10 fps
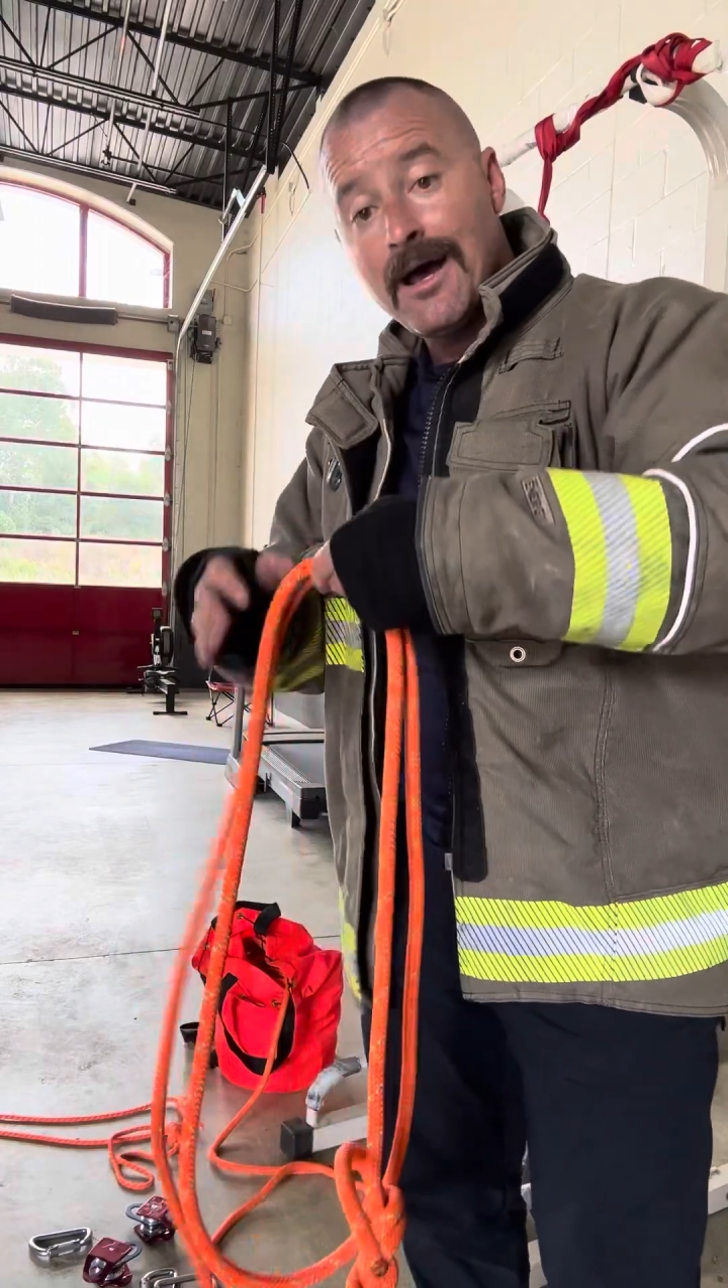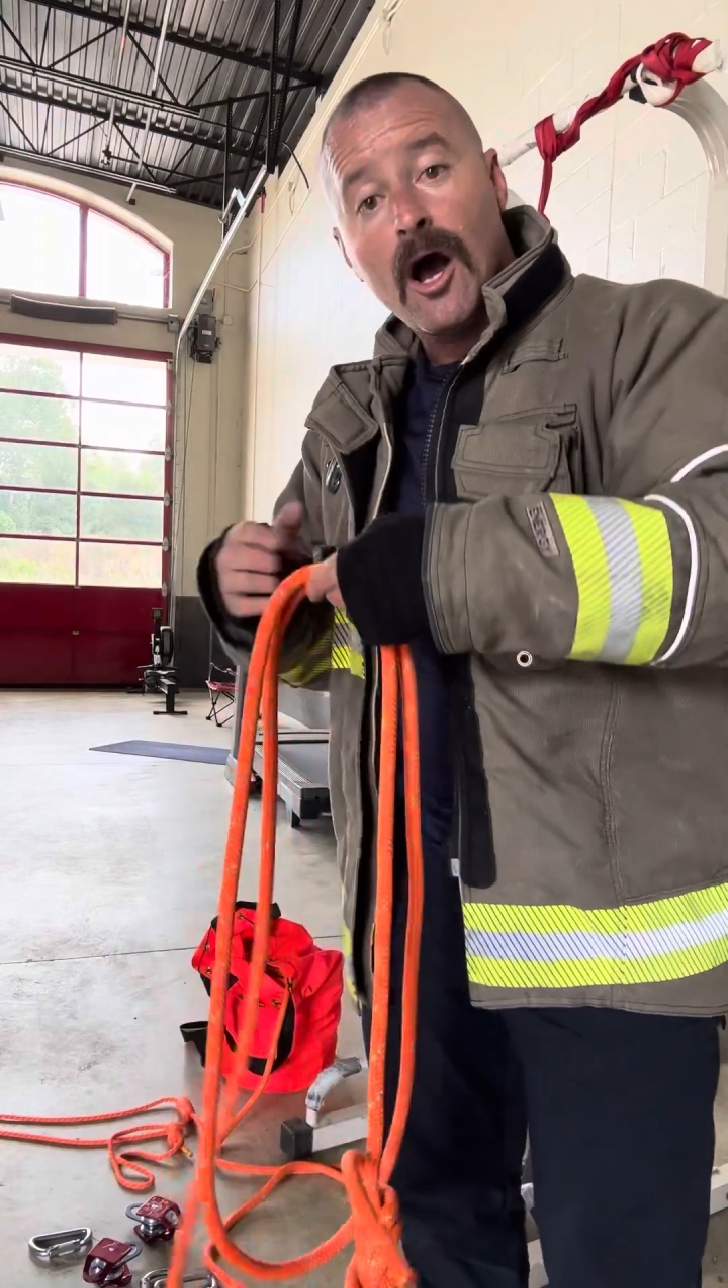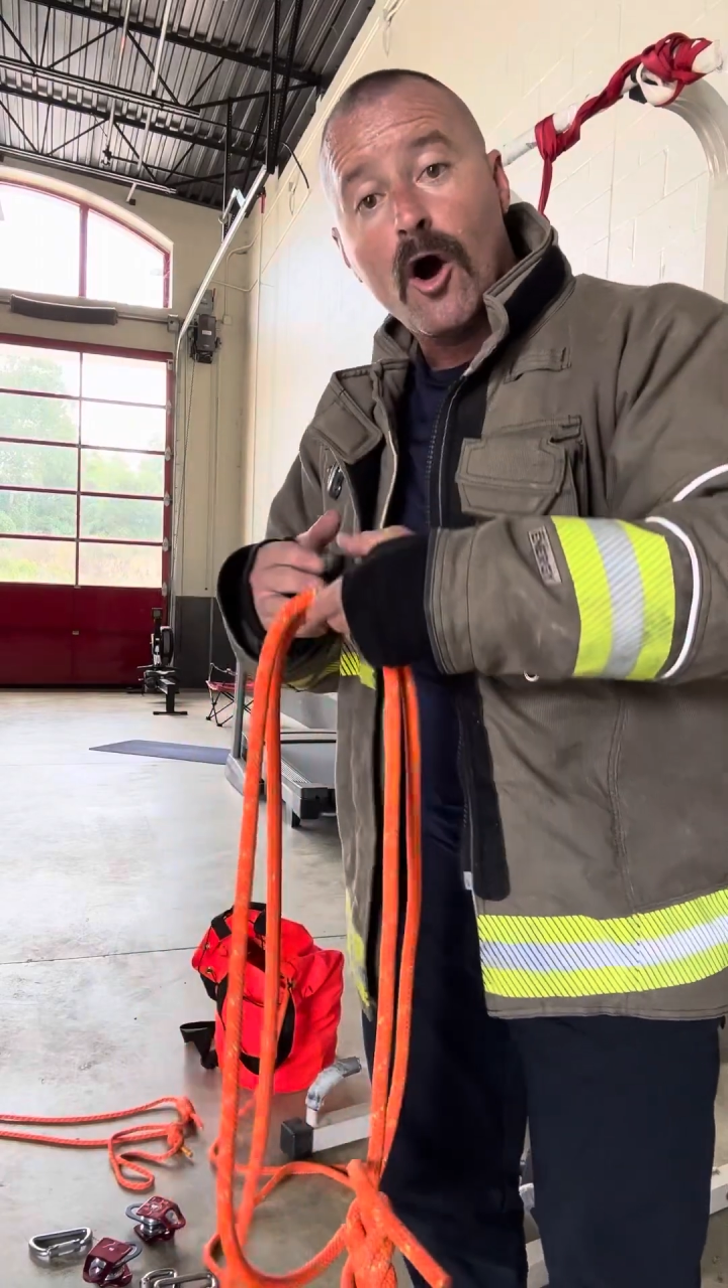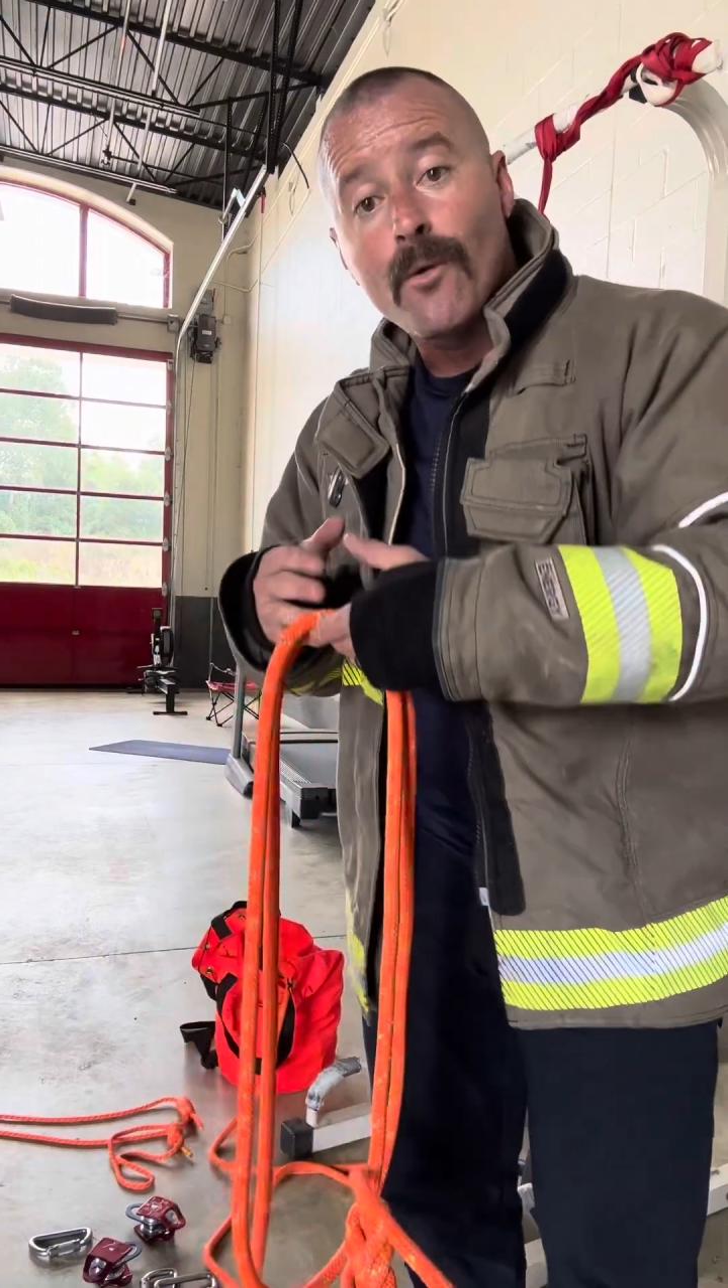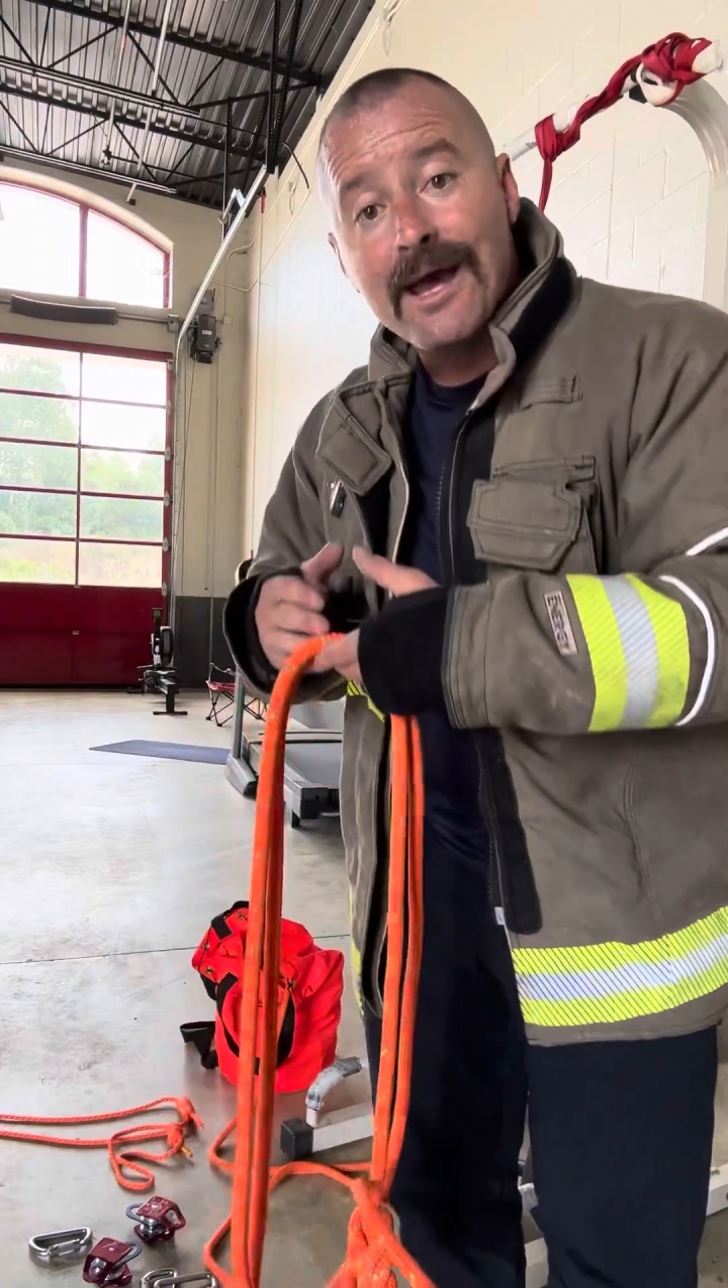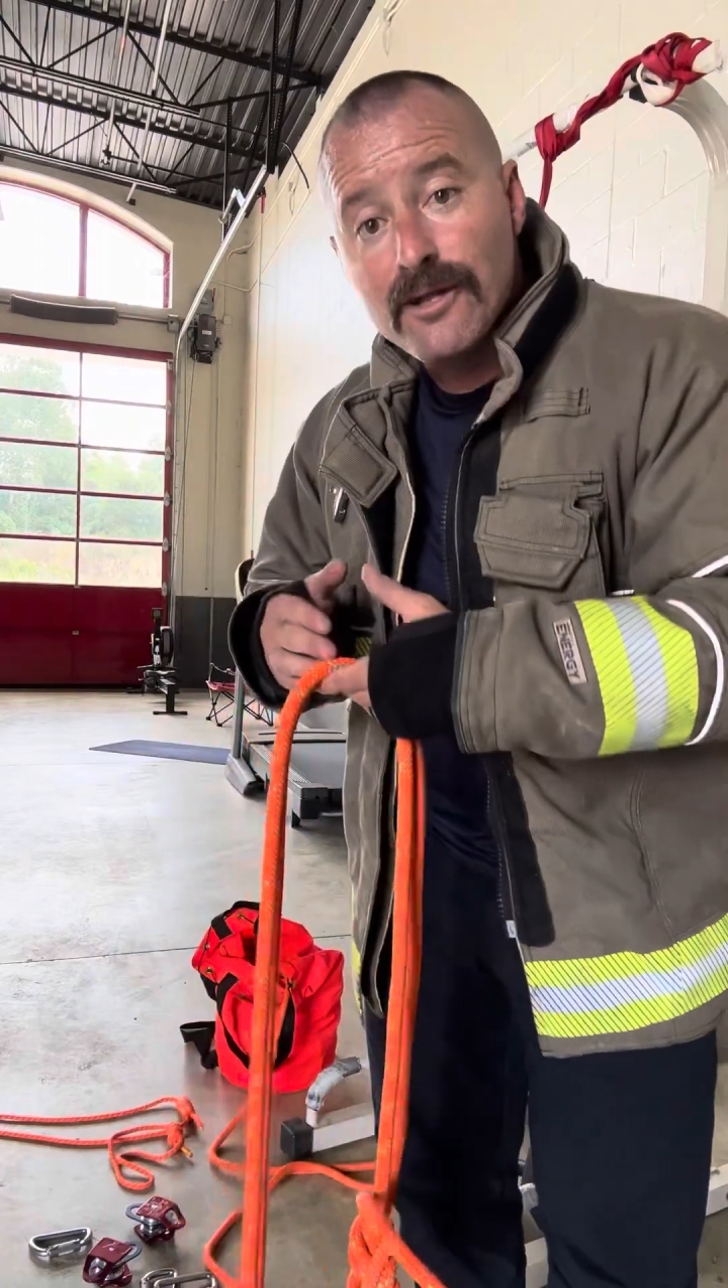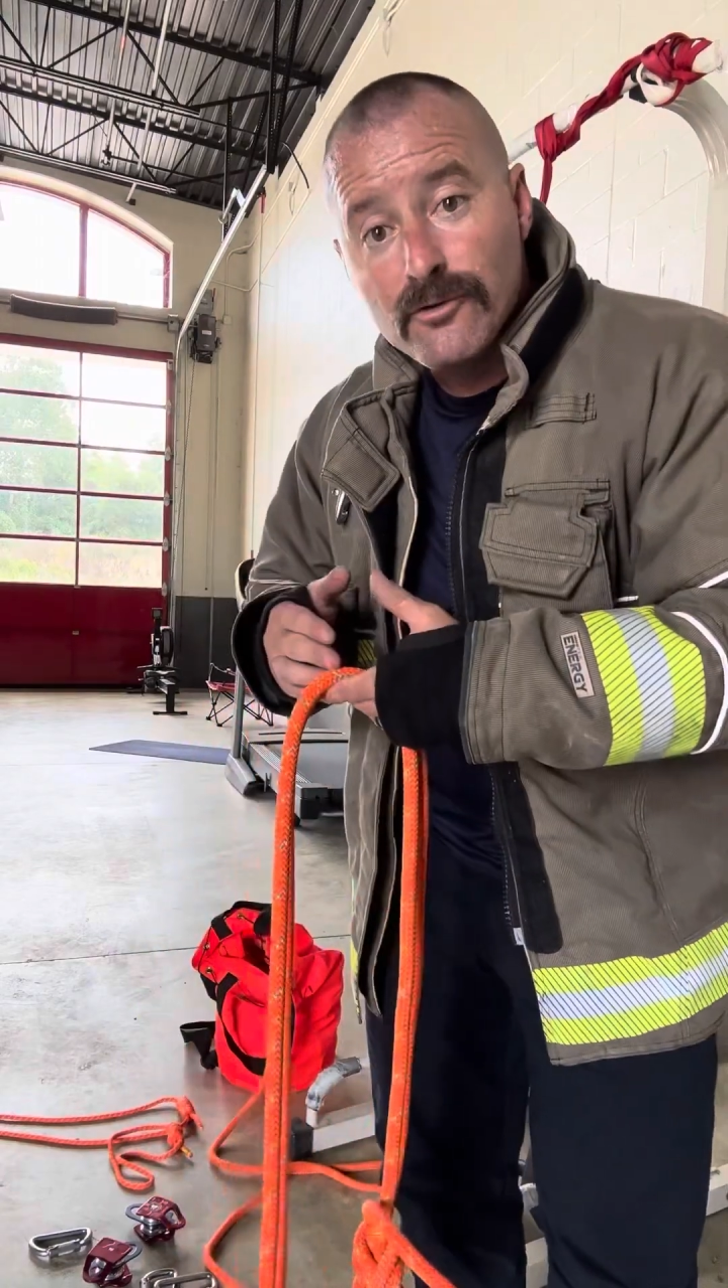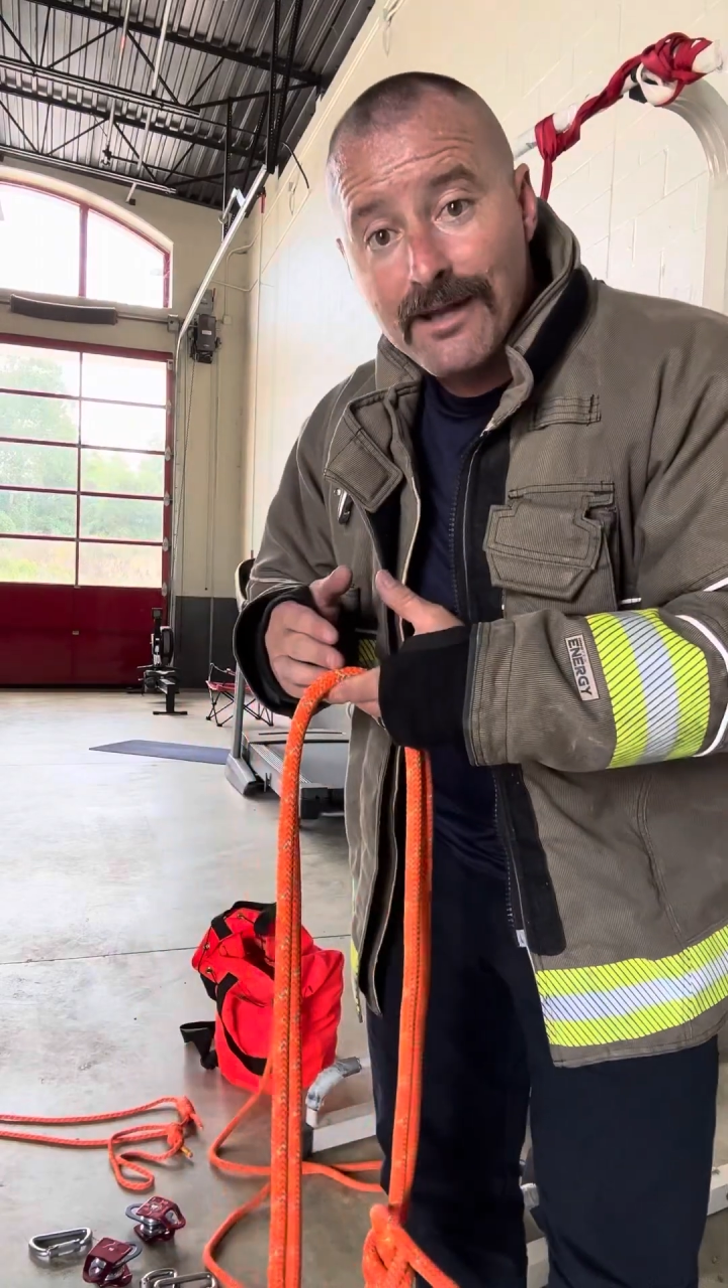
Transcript: All we gotta do